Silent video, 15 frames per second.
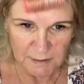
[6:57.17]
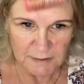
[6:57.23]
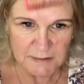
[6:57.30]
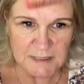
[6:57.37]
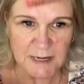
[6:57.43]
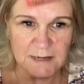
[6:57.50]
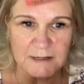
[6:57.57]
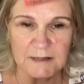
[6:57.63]

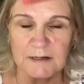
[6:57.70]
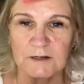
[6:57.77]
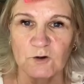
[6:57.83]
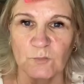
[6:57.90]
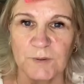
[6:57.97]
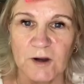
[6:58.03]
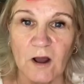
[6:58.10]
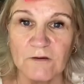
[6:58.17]
taking a little
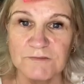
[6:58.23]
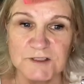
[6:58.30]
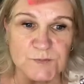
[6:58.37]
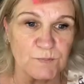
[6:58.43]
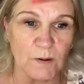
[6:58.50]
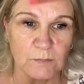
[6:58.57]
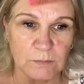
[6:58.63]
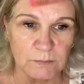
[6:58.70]
bit off. It's
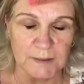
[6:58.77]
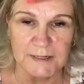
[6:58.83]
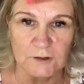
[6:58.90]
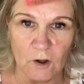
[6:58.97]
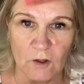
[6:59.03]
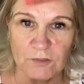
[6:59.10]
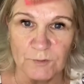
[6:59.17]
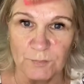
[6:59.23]
probably
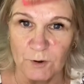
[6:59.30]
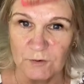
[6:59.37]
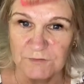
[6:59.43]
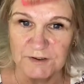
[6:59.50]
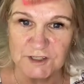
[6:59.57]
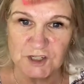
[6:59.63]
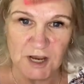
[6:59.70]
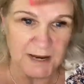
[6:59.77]
not the
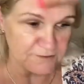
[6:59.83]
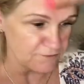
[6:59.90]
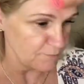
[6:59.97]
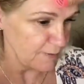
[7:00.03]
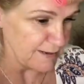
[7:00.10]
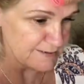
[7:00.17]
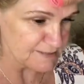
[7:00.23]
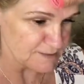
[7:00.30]
perfect shade for
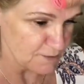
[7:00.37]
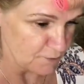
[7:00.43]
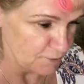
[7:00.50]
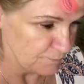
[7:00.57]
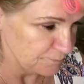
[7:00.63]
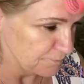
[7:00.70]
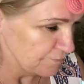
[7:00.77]
me. So